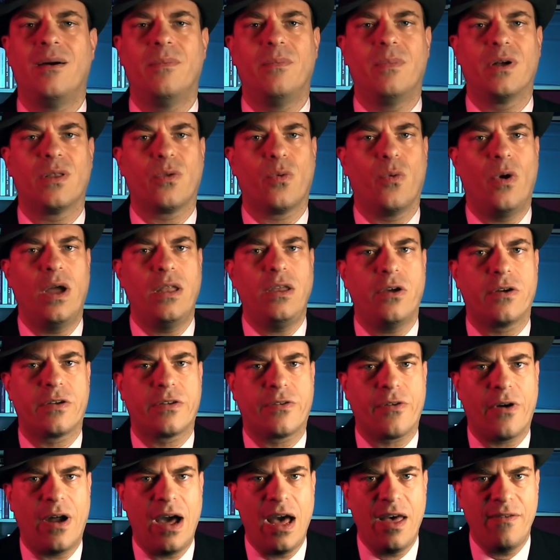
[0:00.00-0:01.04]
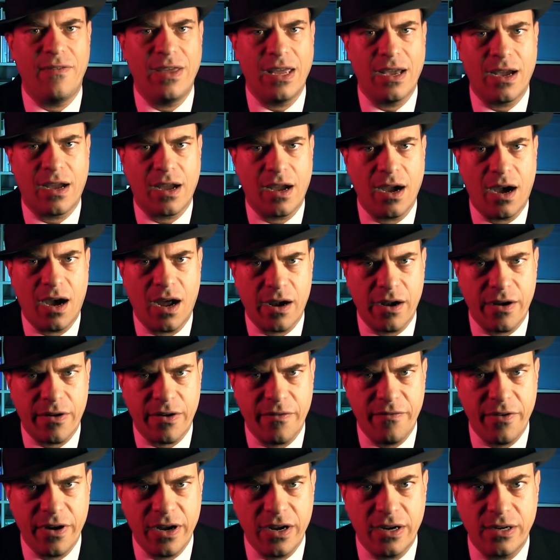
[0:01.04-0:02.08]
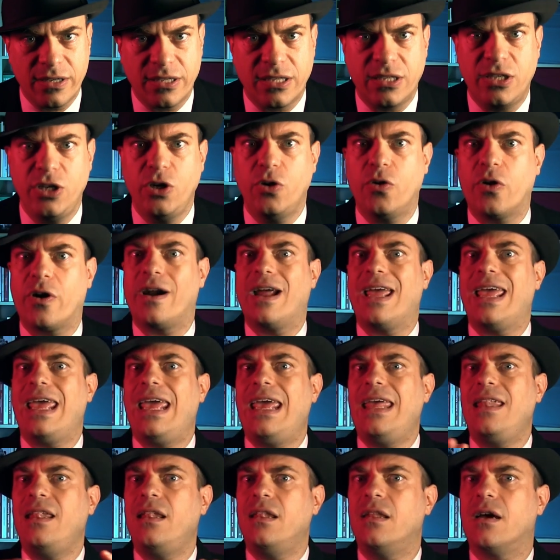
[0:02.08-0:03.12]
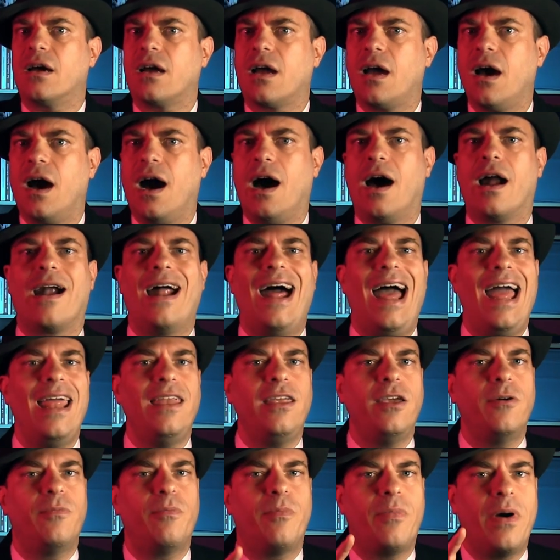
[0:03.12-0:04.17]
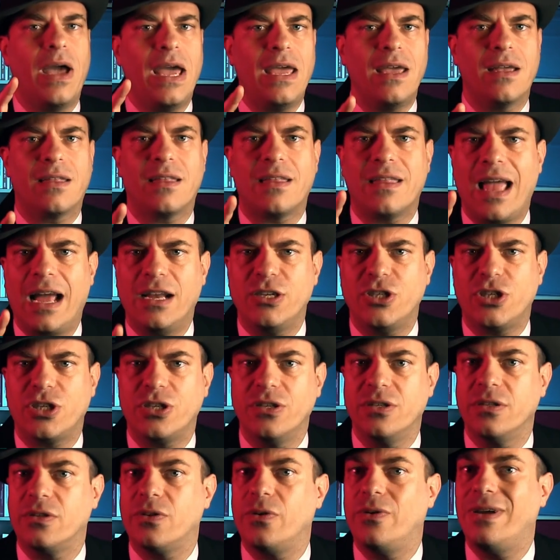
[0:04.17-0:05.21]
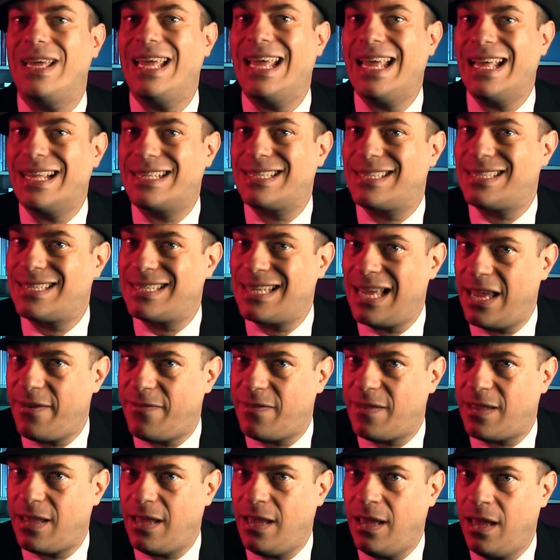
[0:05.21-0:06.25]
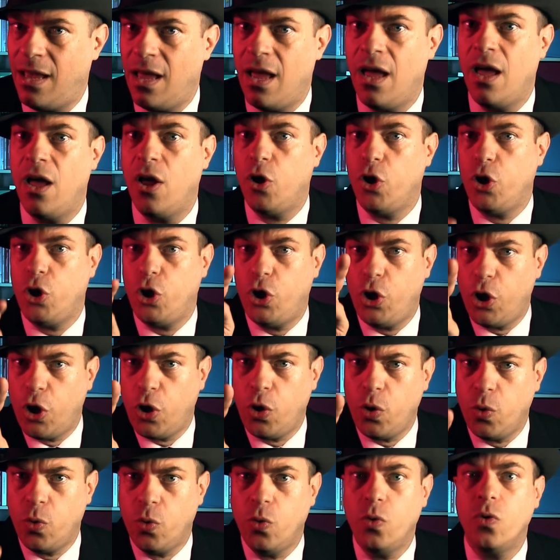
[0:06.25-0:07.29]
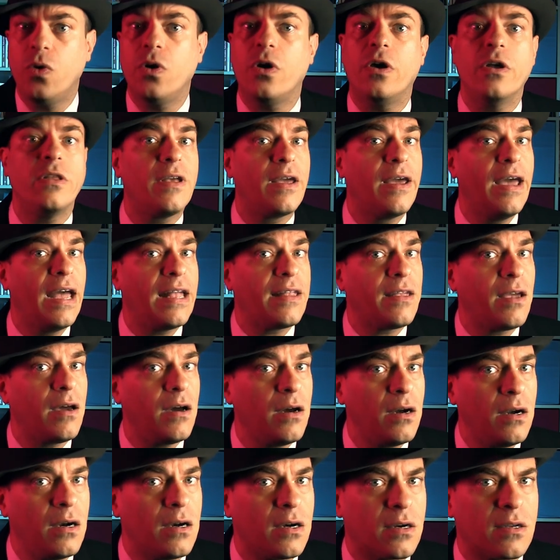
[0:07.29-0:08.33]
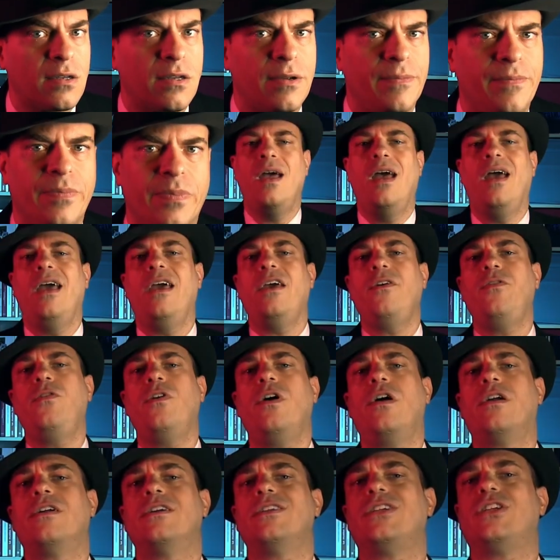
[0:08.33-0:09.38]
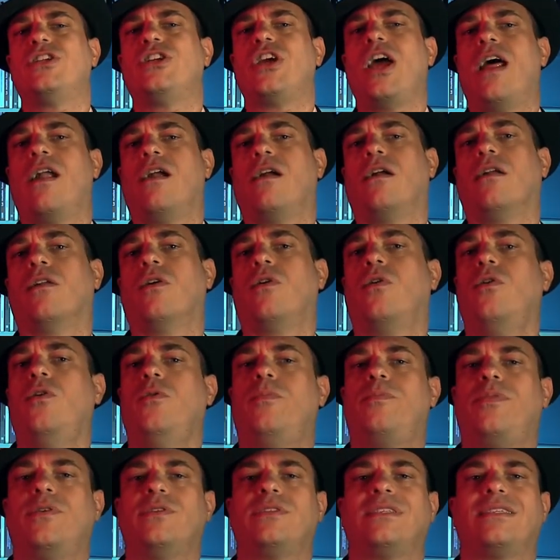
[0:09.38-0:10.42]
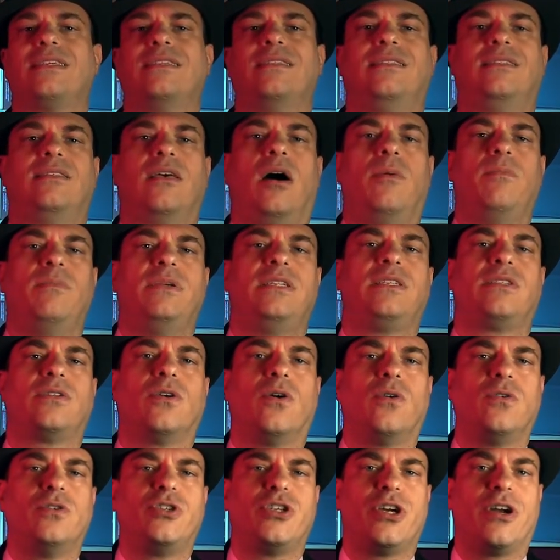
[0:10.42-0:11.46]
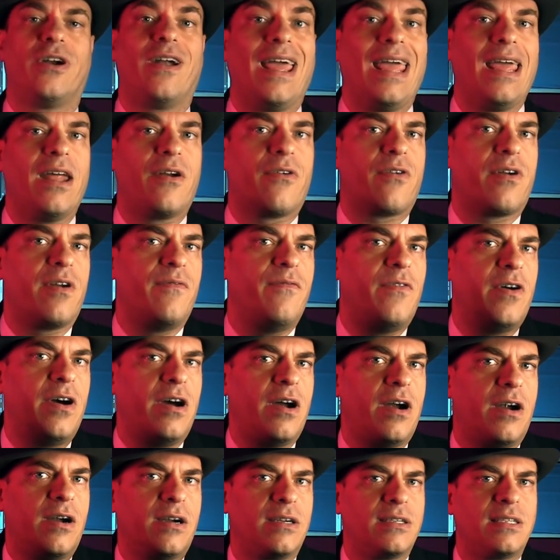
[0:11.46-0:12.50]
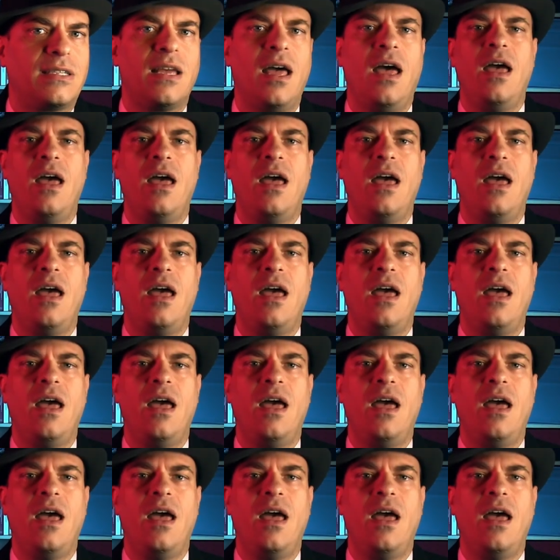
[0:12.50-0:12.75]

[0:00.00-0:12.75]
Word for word: But when you're driving a car in reverse, you're in the car and you pay attention to its safety. You could get hurt. If you're a general who puts a zombie soldier in reverse,